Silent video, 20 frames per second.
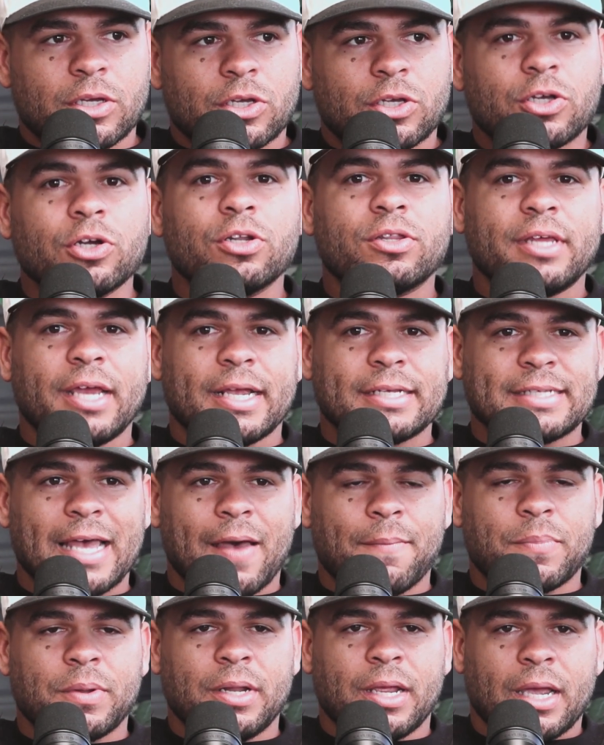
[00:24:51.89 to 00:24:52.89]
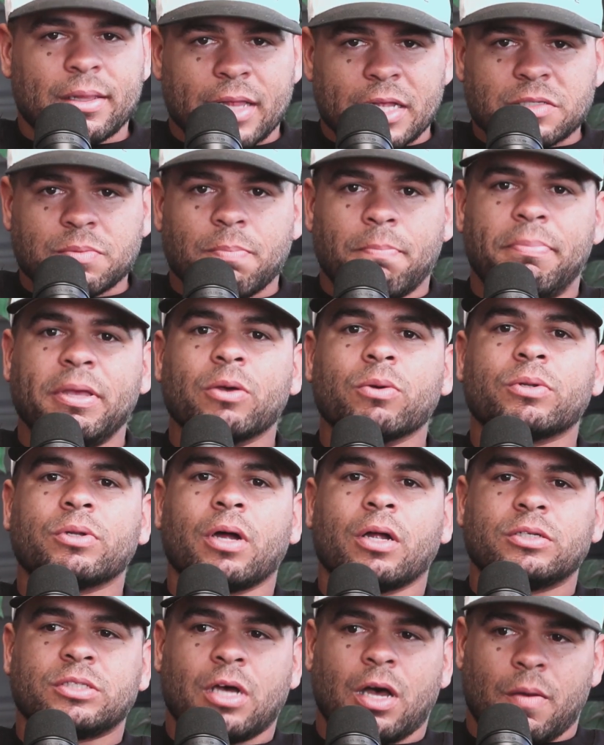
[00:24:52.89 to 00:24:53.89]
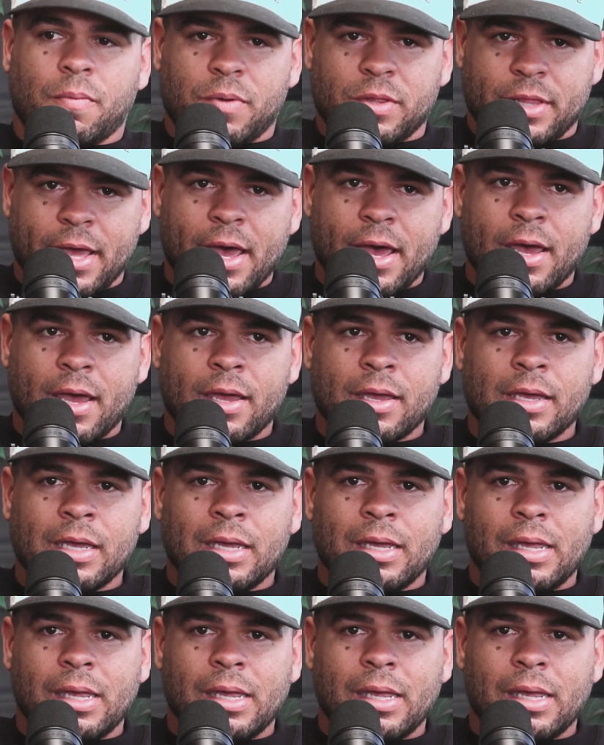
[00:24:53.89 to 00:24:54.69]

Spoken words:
good things happening, and let's build on top of that.